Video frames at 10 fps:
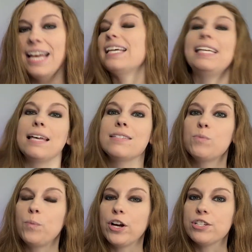Yes,
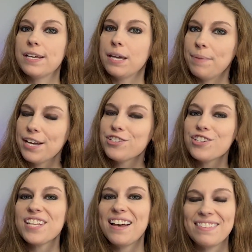we are taking
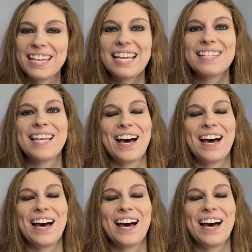pictures of things